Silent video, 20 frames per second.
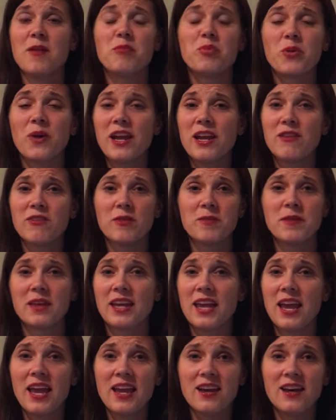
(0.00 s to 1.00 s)
break from the
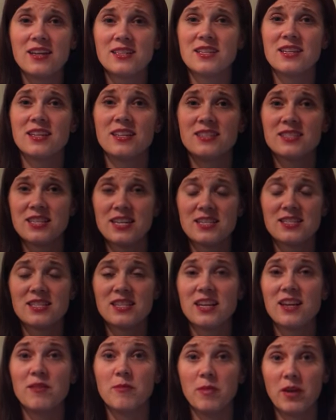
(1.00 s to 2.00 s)
chaos and
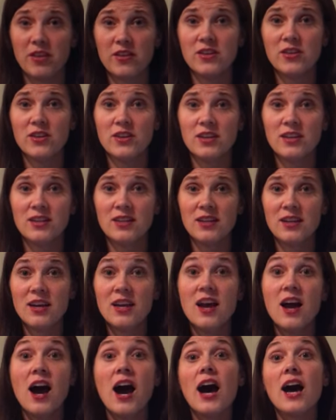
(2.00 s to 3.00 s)
intensity of motherhood,
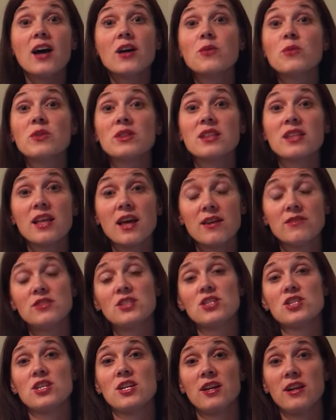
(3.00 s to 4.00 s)
I would love
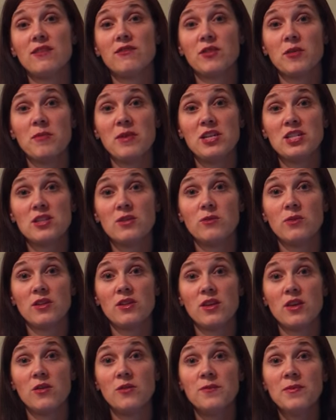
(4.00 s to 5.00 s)
to share information
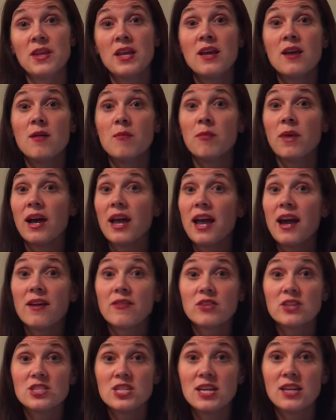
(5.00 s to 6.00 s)
with you. My
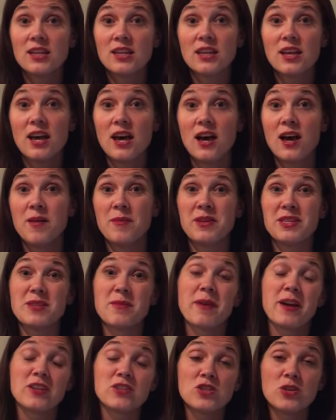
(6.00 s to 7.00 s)
average income is
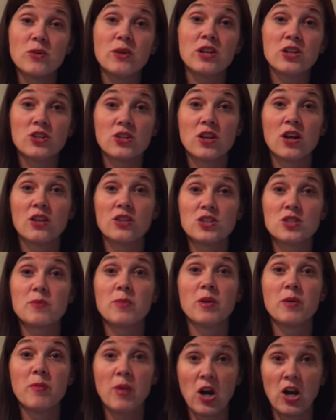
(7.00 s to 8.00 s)
about $200
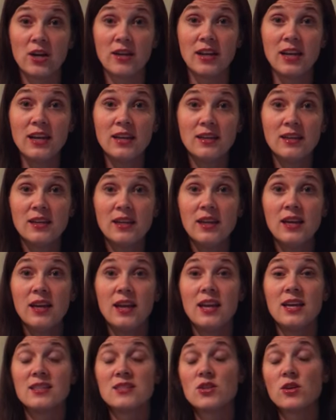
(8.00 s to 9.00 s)
per party.
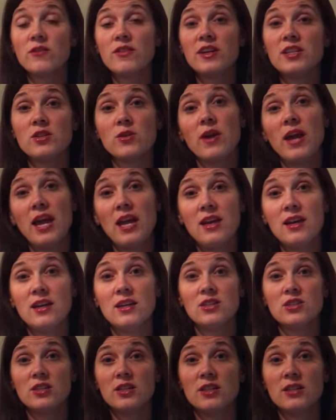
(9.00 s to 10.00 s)
And so if I do
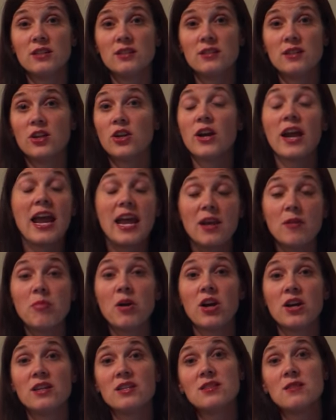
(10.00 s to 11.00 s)
800 or 8
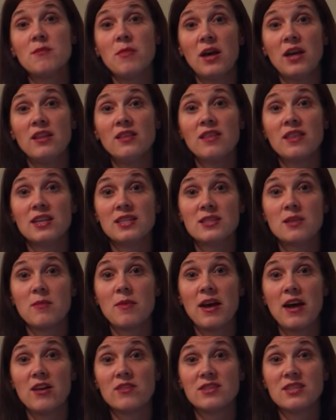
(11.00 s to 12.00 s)
parties a month, that's
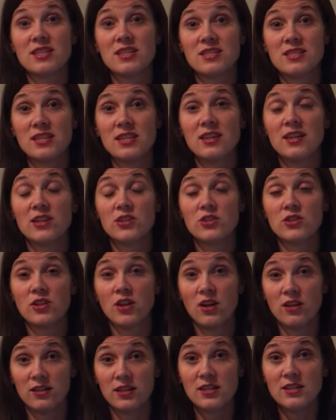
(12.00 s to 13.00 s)
about
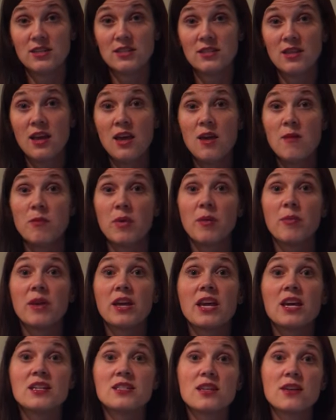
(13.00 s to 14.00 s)
$1,600. But
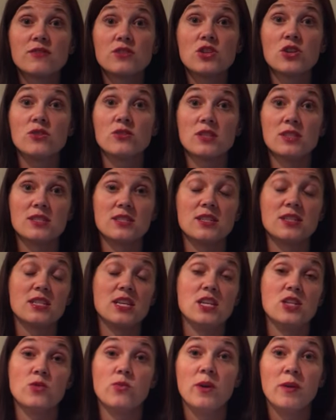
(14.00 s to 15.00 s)
because I've chosen to
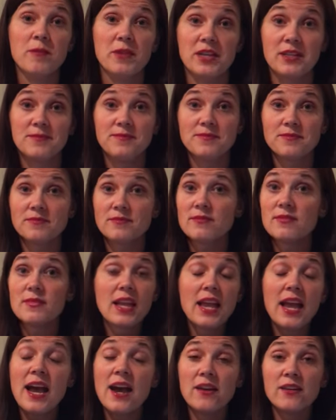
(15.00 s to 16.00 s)
teach women
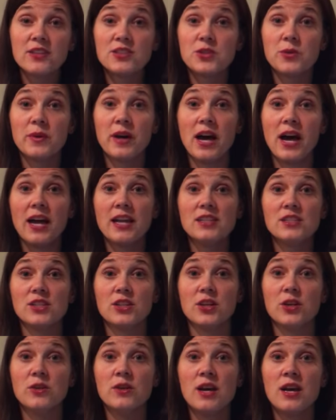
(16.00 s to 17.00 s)
how to do what I
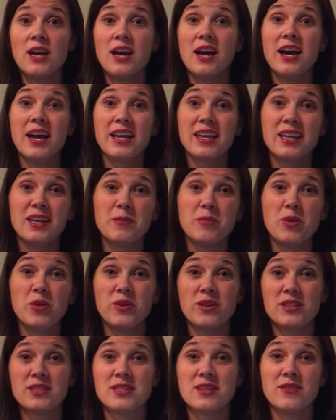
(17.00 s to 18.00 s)
do, I get a
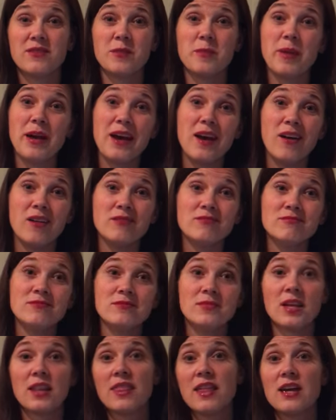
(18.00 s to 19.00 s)
bonus of about
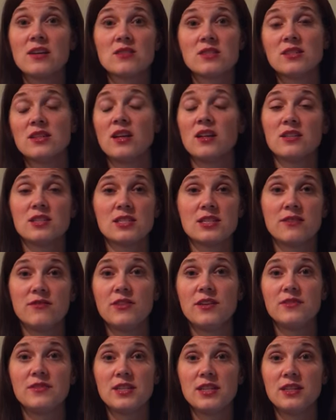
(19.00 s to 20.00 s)
$1,000 to
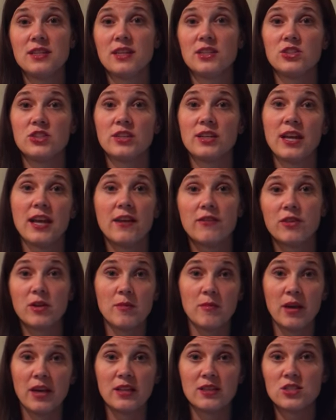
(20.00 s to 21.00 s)
$1,500 every
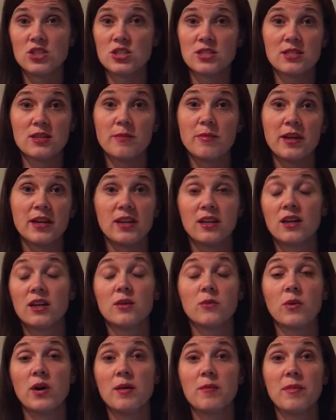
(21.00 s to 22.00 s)
month, just depending
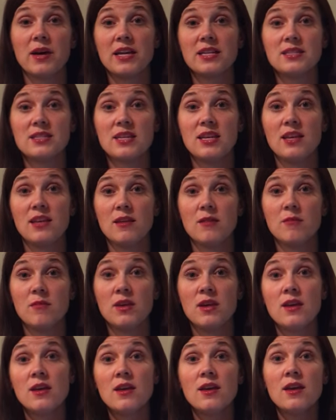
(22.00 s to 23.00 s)
on what my
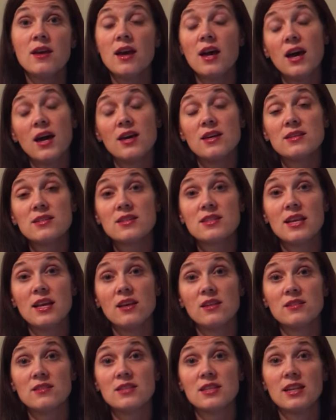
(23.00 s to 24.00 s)
team
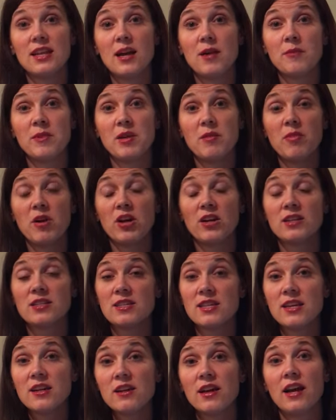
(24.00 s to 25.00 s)
sells and how many
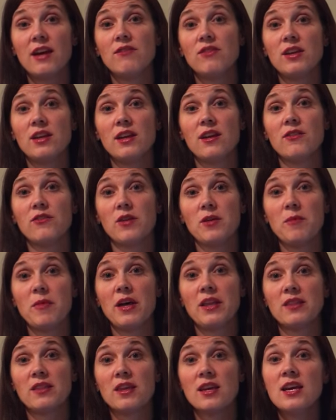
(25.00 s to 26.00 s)
parties they're having every
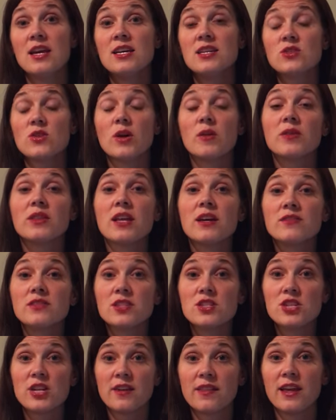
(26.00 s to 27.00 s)
month. So I would love
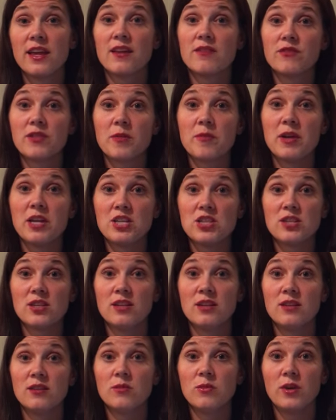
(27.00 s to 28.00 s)
to share that
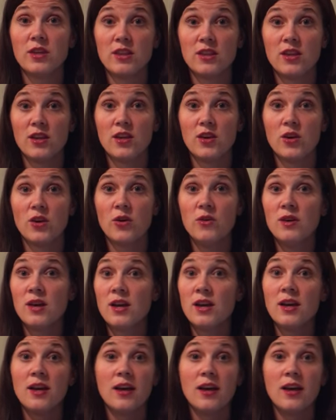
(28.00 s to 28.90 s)
information with you.